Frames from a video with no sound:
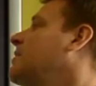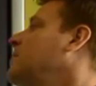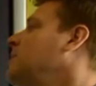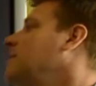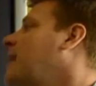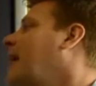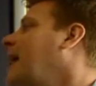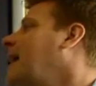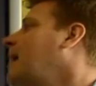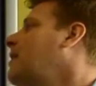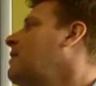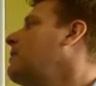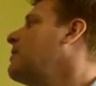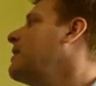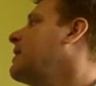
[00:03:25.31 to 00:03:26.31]
to
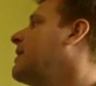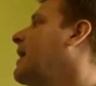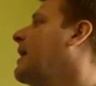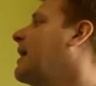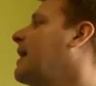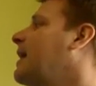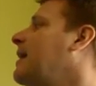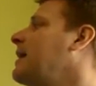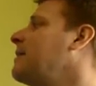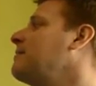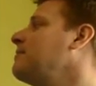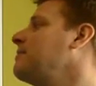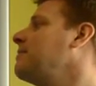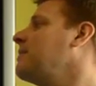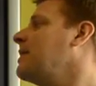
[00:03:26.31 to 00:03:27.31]
how
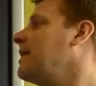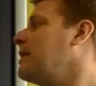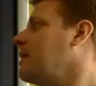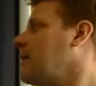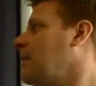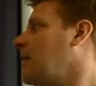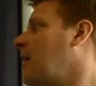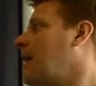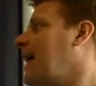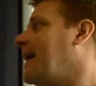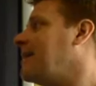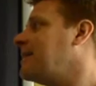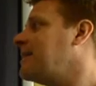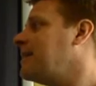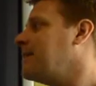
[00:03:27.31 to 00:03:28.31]

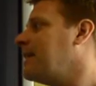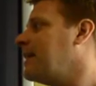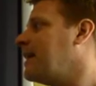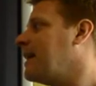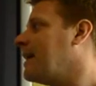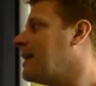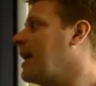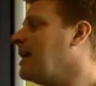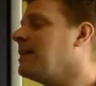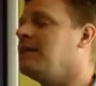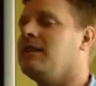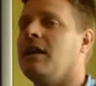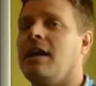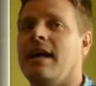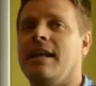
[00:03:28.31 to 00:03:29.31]

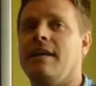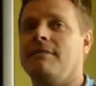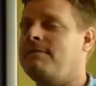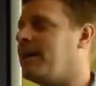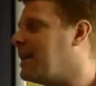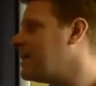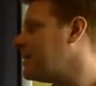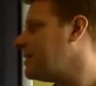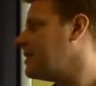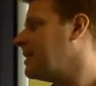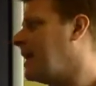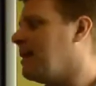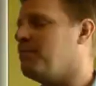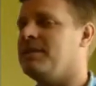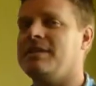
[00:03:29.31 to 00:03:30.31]
coloured light affects
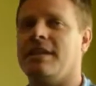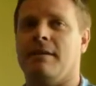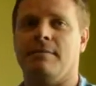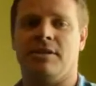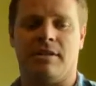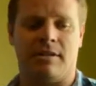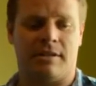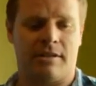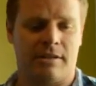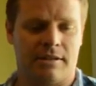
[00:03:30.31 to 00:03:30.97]
our perception.